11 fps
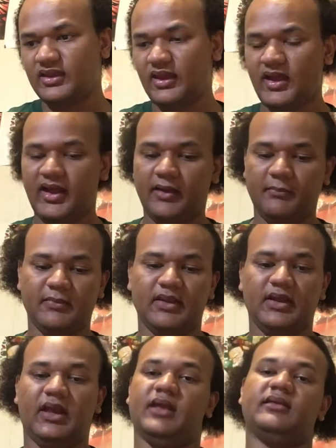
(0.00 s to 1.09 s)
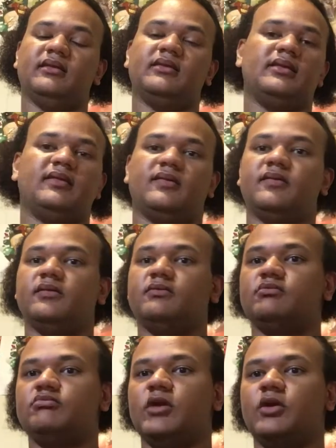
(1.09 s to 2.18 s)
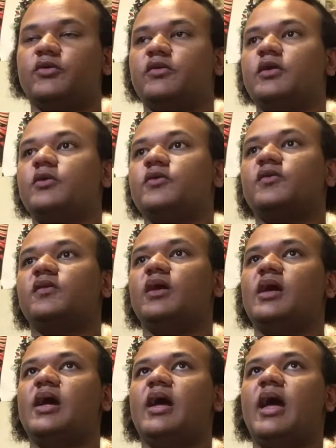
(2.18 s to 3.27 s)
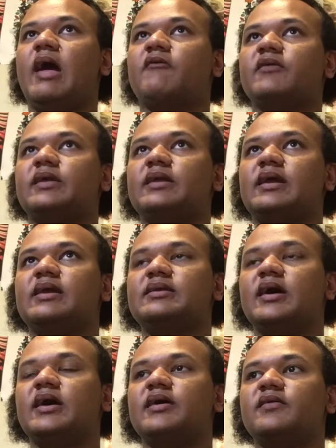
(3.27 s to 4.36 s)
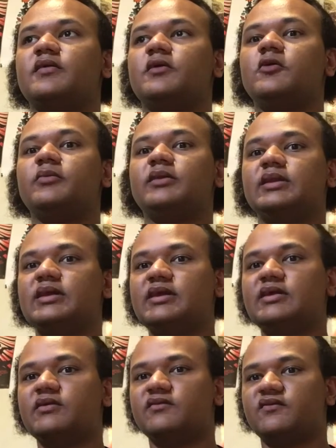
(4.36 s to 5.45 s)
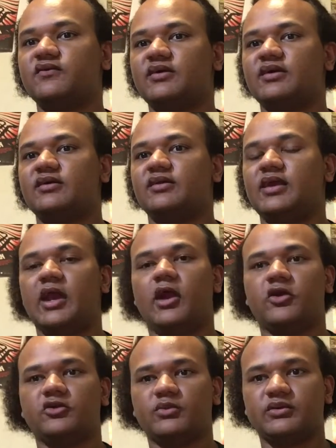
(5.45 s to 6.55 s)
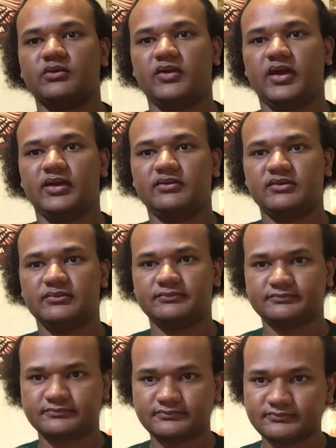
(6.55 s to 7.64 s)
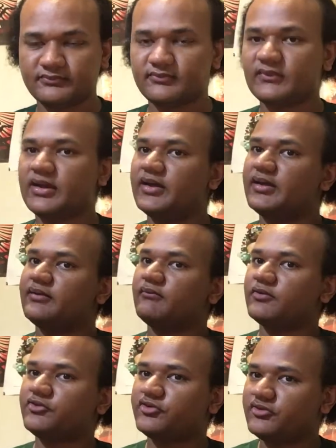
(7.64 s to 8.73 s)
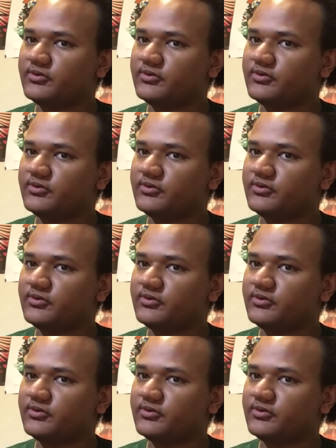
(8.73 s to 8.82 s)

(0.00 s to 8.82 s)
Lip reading: And this is no excuse. everything that he does, you believe the character would do that. Which,